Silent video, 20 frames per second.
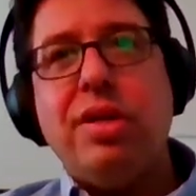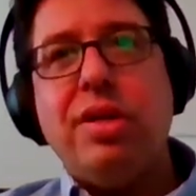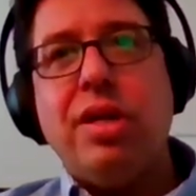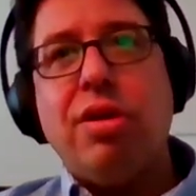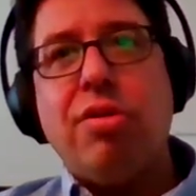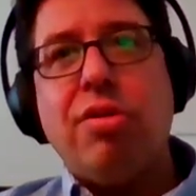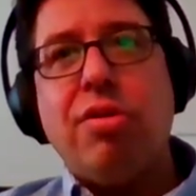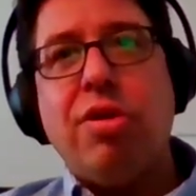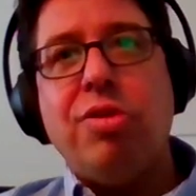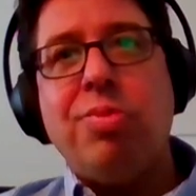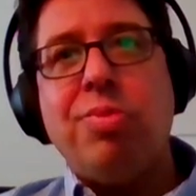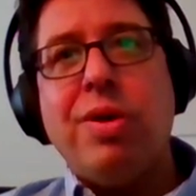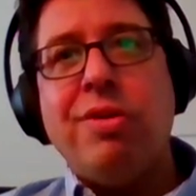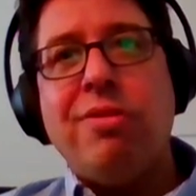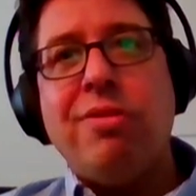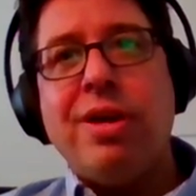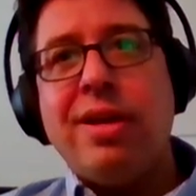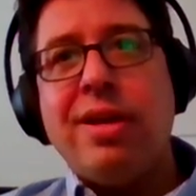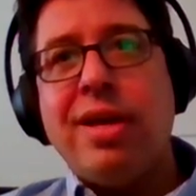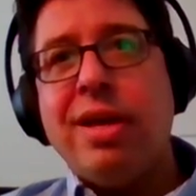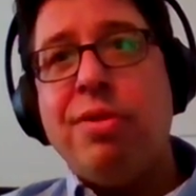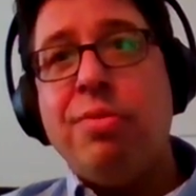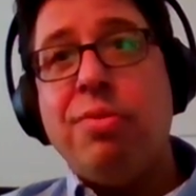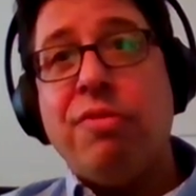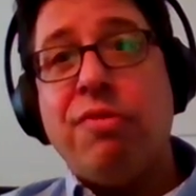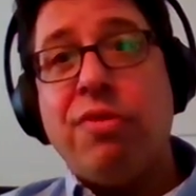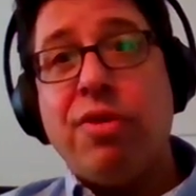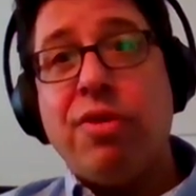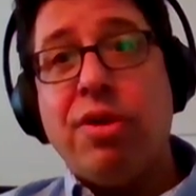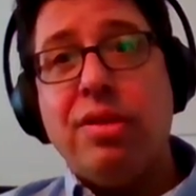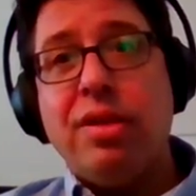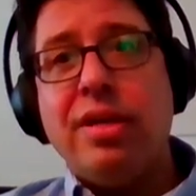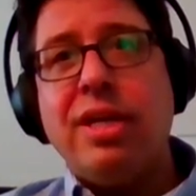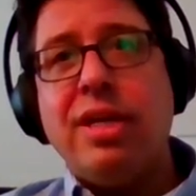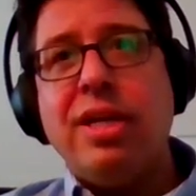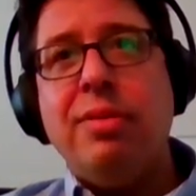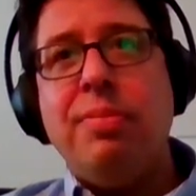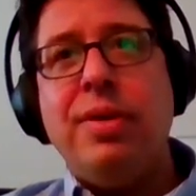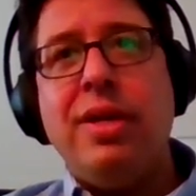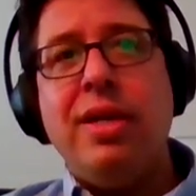We're definitely in a growth mode right now. We're
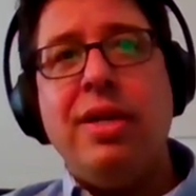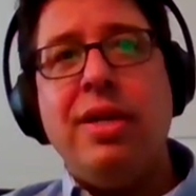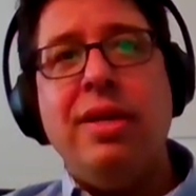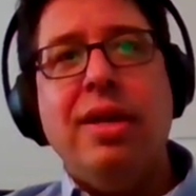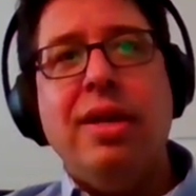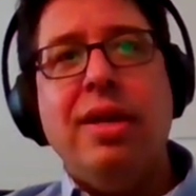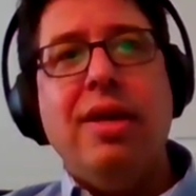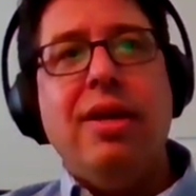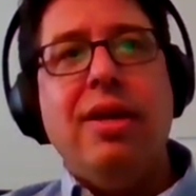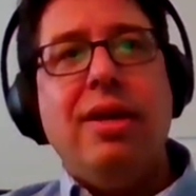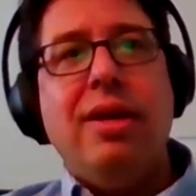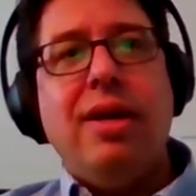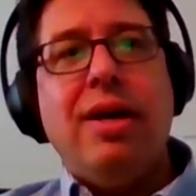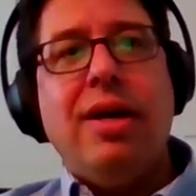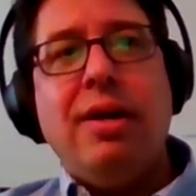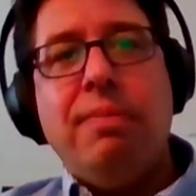very lucky to be.